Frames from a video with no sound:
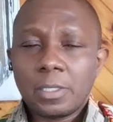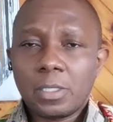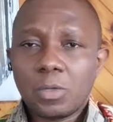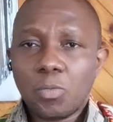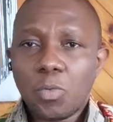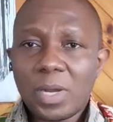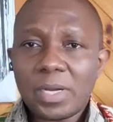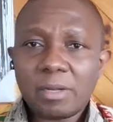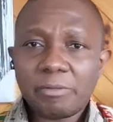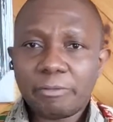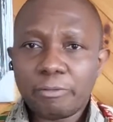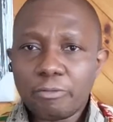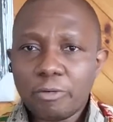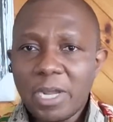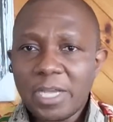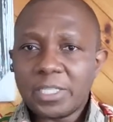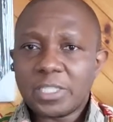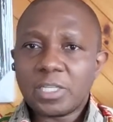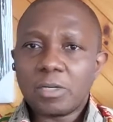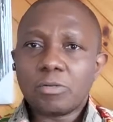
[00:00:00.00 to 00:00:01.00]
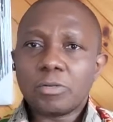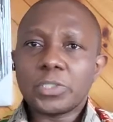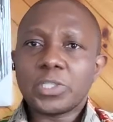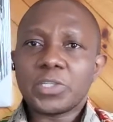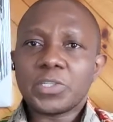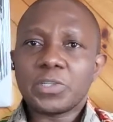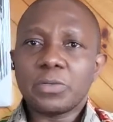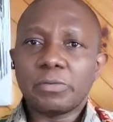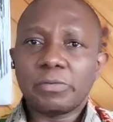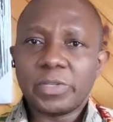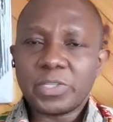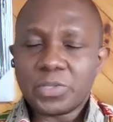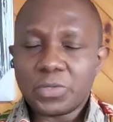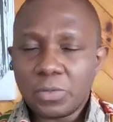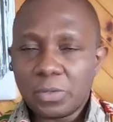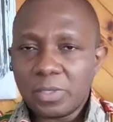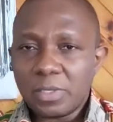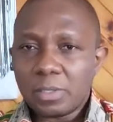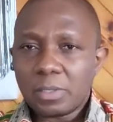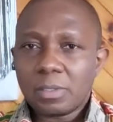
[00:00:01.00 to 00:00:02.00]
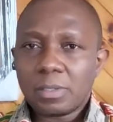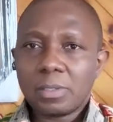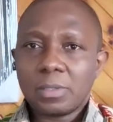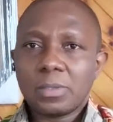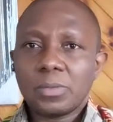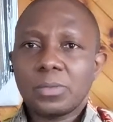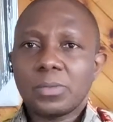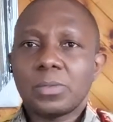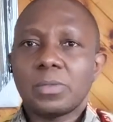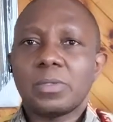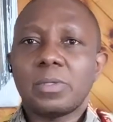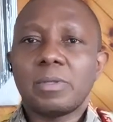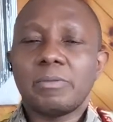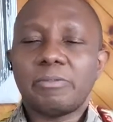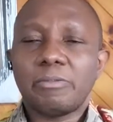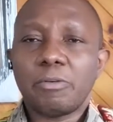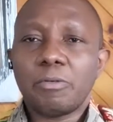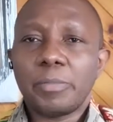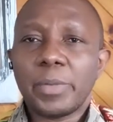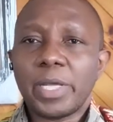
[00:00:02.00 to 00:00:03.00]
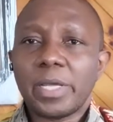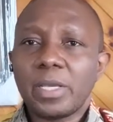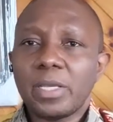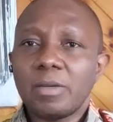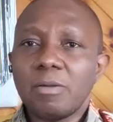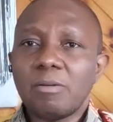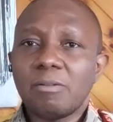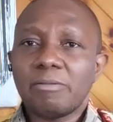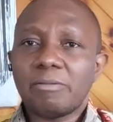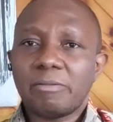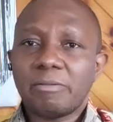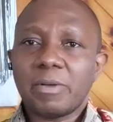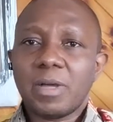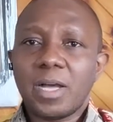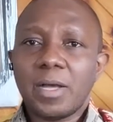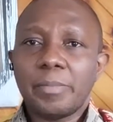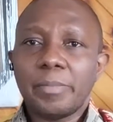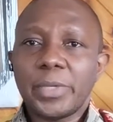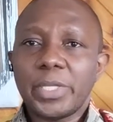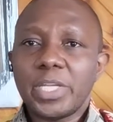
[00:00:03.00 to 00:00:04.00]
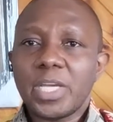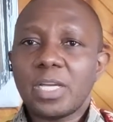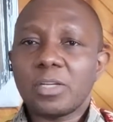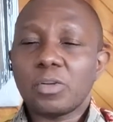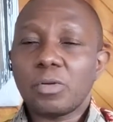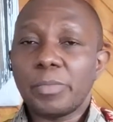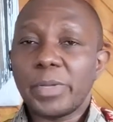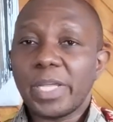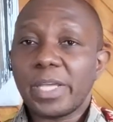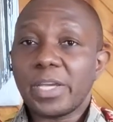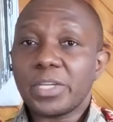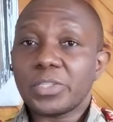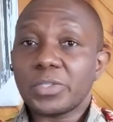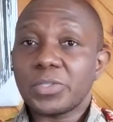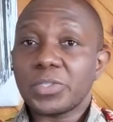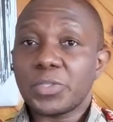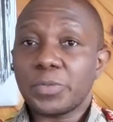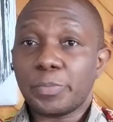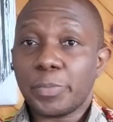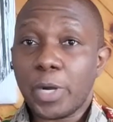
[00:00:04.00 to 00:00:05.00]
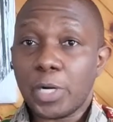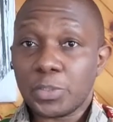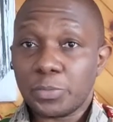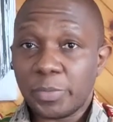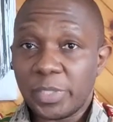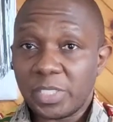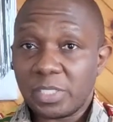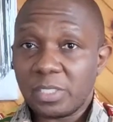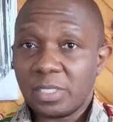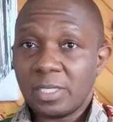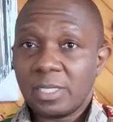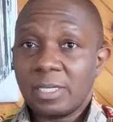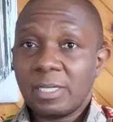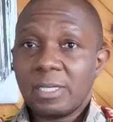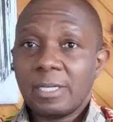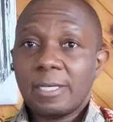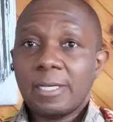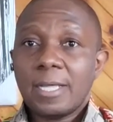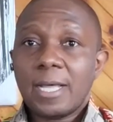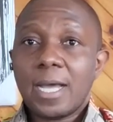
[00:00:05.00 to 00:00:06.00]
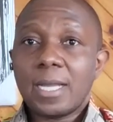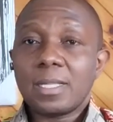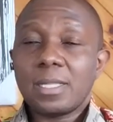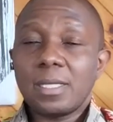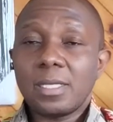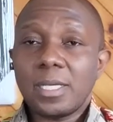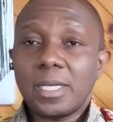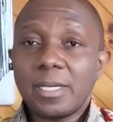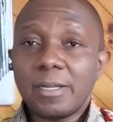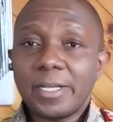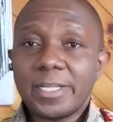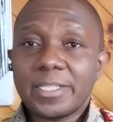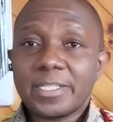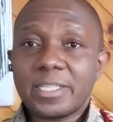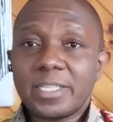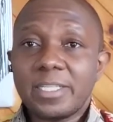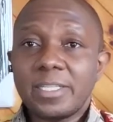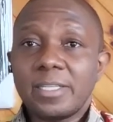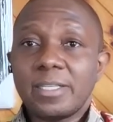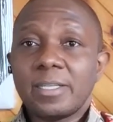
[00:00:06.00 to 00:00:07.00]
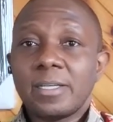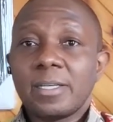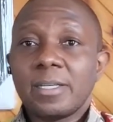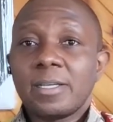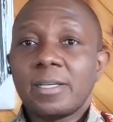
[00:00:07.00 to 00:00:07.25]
The wonderful writer Roger Silverstone, the former head of Media and Communications Department at the LAC,